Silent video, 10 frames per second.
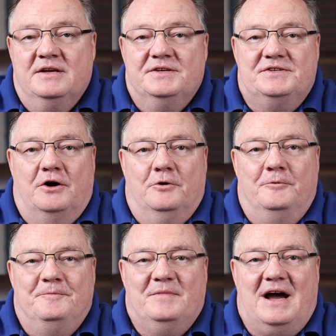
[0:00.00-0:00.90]

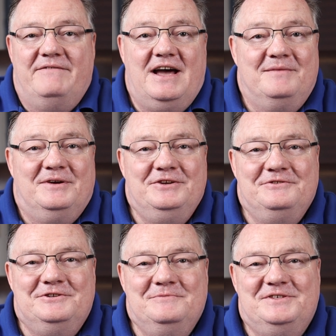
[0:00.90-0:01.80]
So I've had my
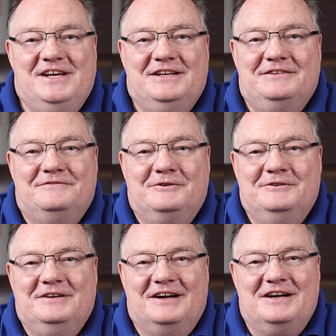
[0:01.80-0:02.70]
YouTube channel
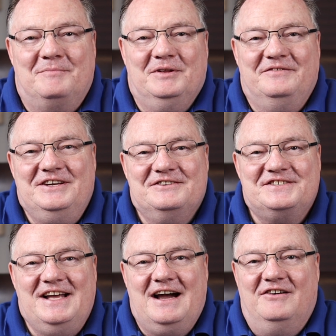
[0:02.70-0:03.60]
for a couple of years
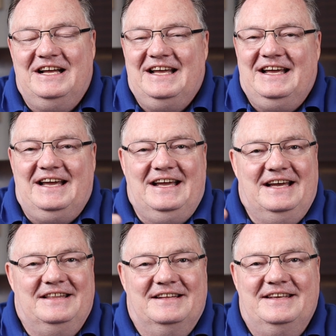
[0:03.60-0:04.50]
now,
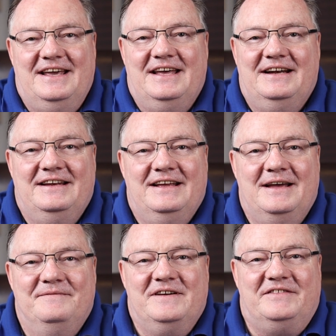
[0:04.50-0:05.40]
and the Canon
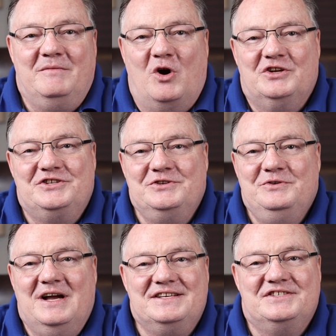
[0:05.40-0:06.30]
M50 Mark II
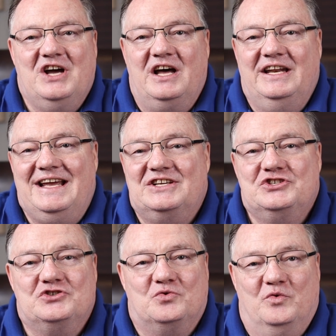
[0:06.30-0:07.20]
has done
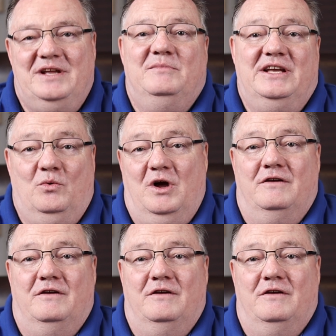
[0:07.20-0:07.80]
extremely well